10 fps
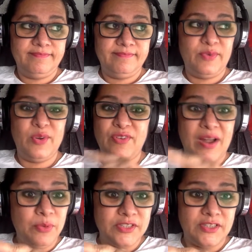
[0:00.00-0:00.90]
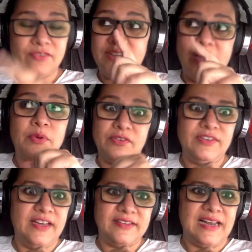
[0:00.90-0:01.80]
Well, if I was Toughy, I would have
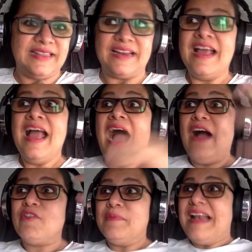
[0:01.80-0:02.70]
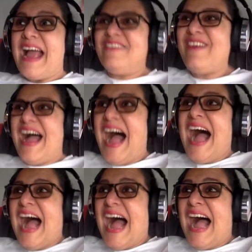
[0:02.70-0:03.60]
yelled like that. I would have been like,
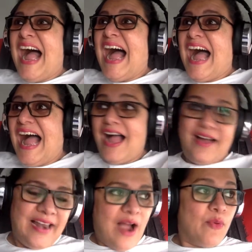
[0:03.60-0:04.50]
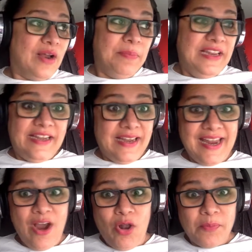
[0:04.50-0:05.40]
"Ah!" like I, would, I mean,
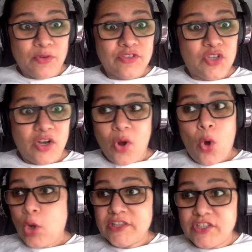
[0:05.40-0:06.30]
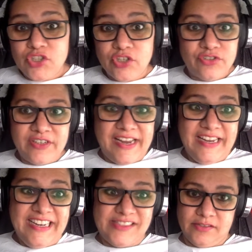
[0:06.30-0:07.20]
he almost got all the children
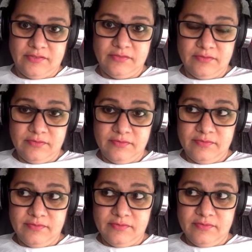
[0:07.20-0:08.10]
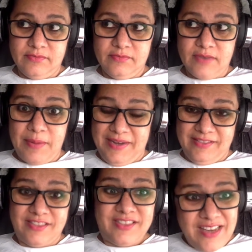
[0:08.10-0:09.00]
eaten. I mean,
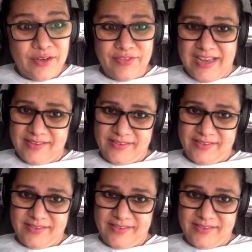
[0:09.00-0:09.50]
think of that.